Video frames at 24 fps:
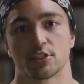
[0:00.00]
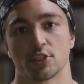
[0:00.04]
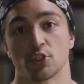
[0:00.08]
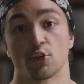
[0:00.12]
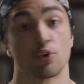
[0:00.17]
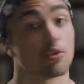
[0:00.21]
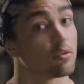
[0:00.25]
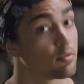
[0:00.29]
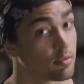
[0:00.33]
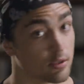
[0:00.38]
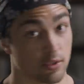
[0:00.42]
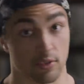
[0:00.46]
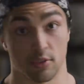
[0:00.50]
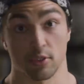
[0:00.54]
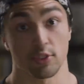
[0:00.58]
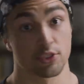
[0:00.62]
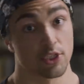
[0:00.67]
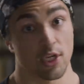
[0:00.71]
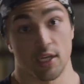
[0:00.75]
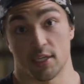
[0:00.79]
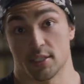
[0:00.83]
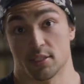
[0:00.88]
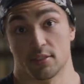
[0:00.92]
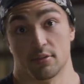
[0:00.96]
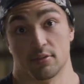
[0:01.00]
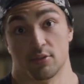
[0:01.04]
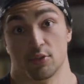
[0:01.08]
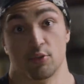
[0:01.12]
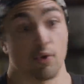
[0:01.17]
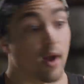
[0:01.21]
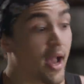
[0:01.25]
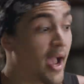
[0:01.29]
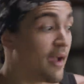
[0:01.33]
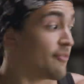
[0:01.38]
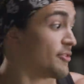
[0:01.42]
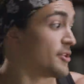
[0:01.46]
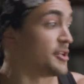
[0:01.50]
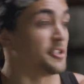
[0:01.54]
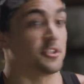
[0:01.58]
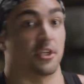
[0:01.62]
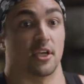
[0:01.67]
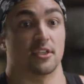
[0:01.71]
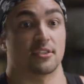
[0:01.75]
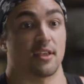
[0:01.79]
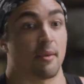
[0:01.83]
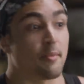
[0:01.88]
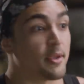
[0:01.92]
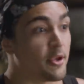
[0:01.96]
You'll you'll adjust. You'll have to
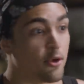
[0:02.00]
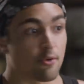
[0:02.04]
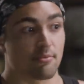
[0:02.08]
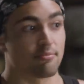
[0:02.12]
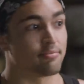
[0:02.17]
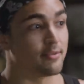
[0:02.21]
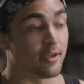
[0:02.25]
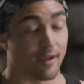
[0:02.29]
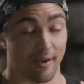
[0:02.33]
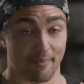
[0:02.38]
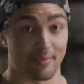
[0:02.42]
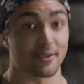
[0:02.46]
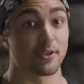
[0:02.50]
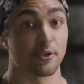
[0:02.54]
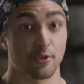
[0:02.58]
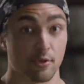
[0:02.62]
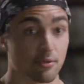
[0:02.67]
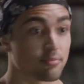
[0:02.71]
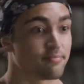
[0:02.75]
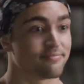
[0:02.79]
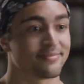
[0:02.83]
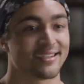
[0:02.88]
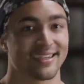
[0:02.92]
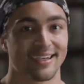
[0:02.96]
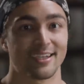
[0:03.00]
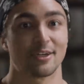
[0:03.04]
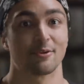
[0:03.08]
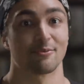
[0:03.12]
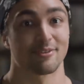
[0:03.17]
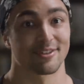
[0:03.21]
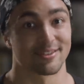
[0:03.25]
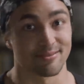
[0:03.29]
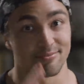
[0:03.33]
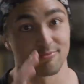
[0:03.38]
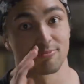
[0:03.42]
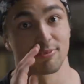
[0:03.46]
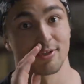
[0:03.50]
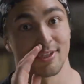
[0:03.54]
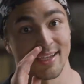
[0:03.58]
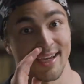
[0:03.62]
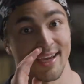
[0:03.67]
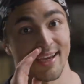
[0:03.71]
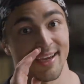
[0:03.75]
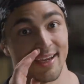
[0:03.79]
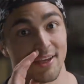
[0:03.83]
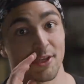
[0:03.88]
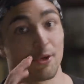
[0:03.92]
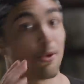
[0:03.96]
adjust. I mean, you're. I mean, you're. We're, we're
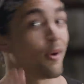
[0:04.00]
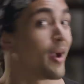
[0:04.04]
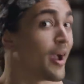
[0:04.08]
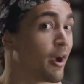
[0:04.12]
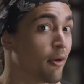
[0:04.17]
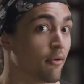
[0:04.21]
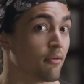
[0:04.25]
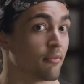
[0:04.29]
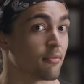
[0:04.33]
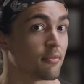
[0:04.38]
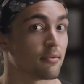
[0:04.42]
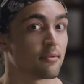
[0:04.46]
kicking you out.